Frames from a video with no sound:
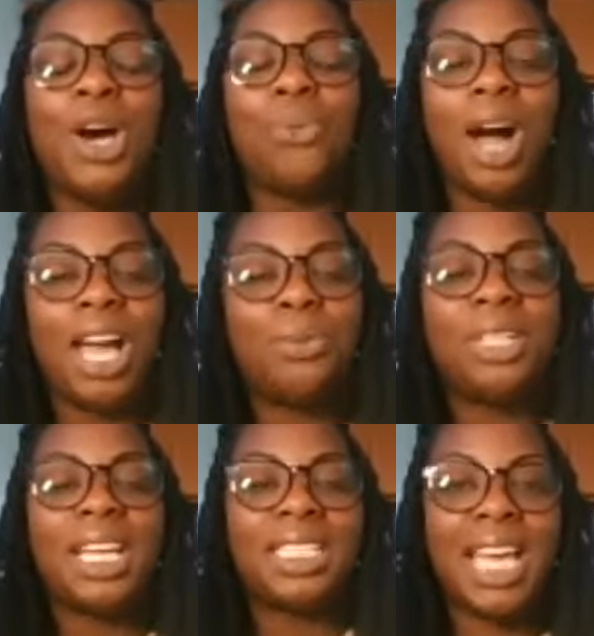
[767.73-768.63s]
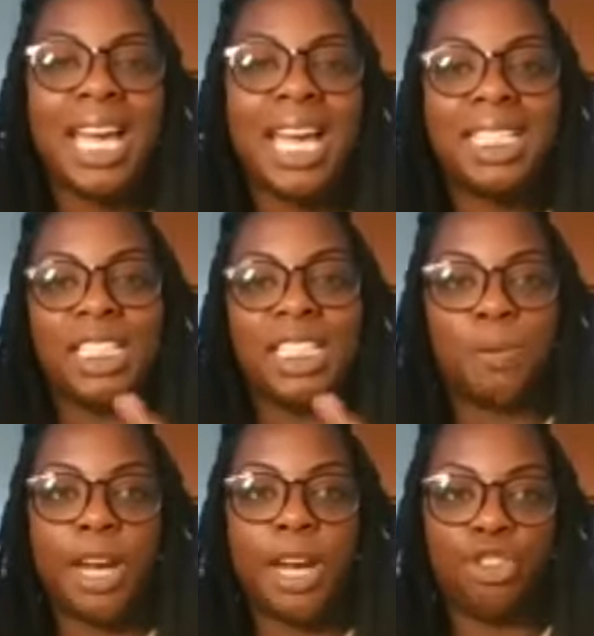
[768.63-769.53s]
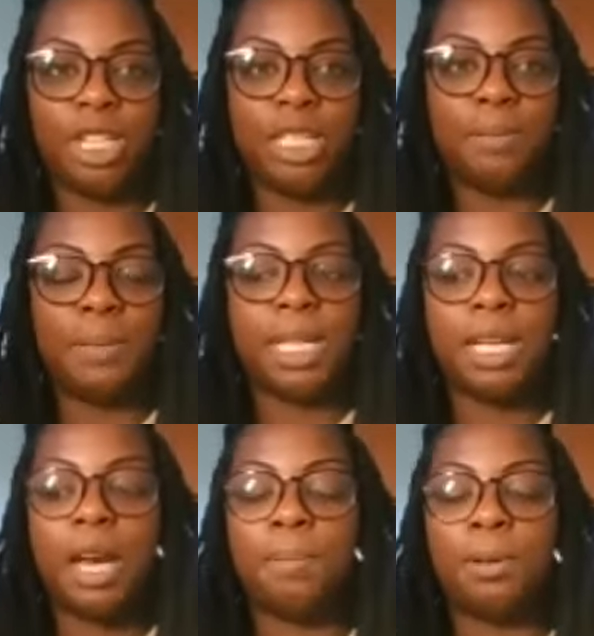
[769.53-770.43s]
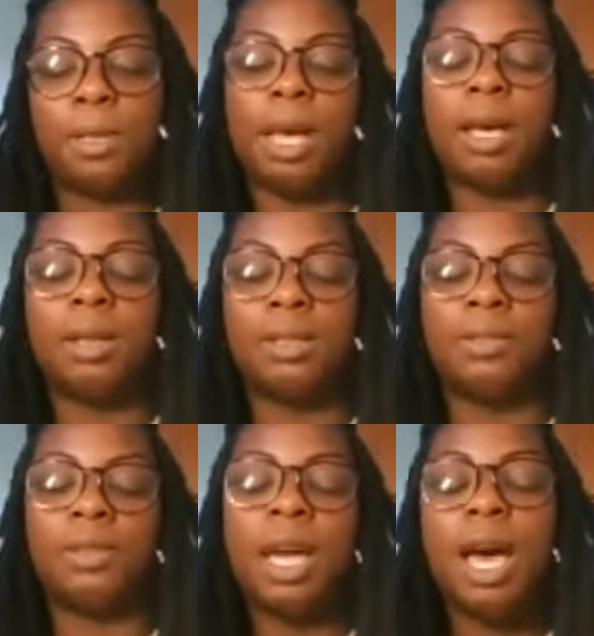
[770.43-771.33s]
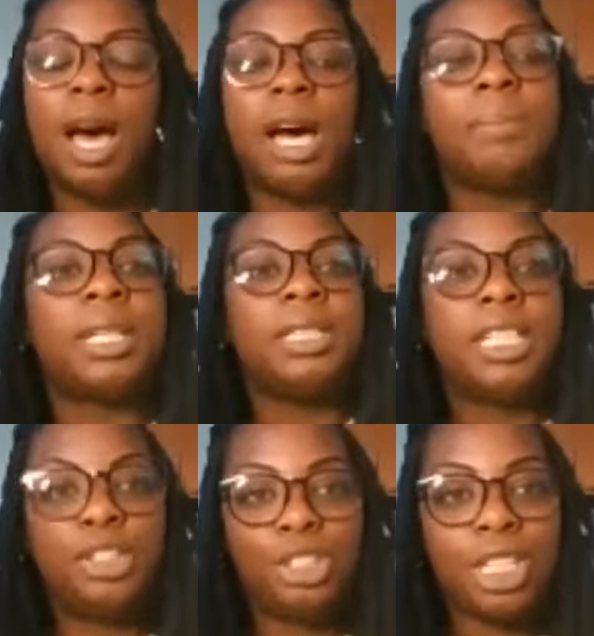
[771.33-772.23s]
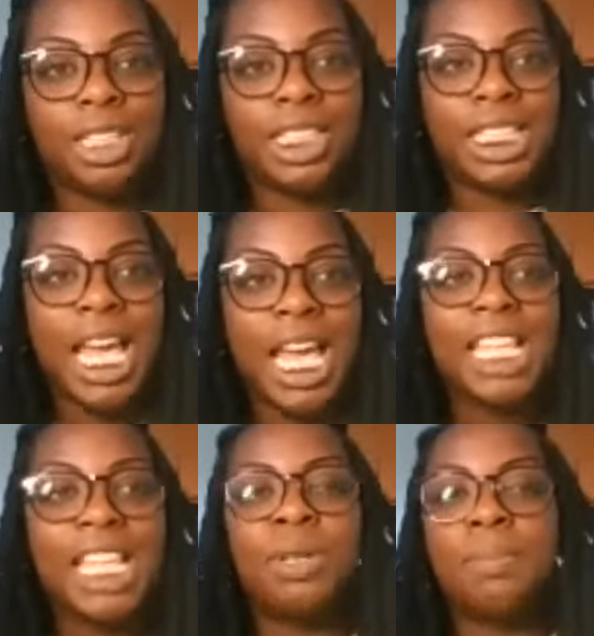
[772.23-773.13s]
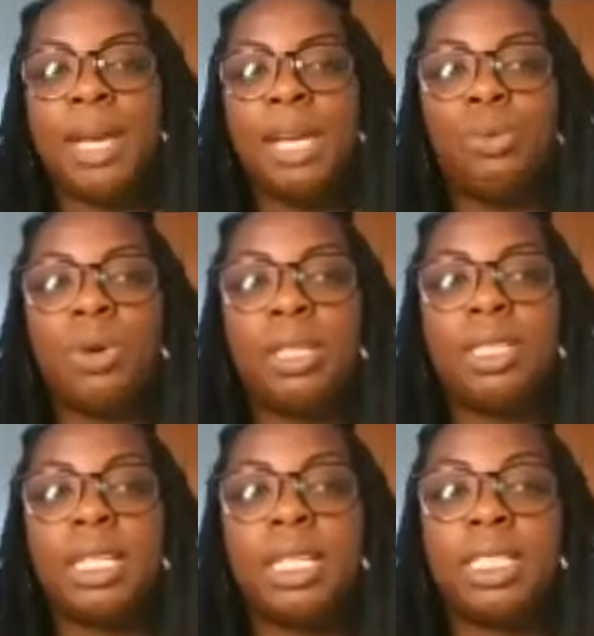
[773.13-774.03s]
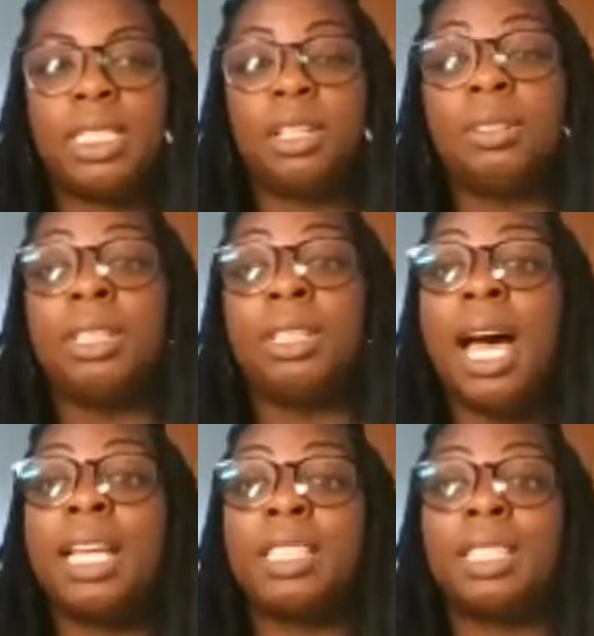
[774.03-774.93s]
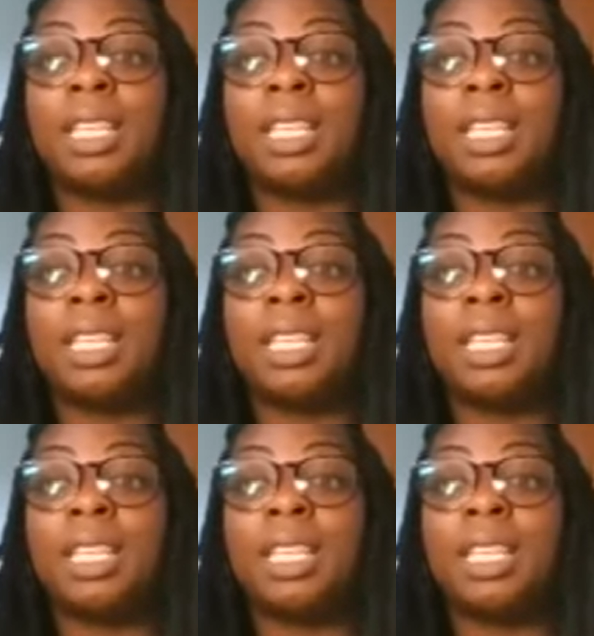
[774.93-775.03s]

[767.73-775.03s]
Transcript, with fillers: Why would anxiety and depression be a couple of um, conditions that we may want to consider not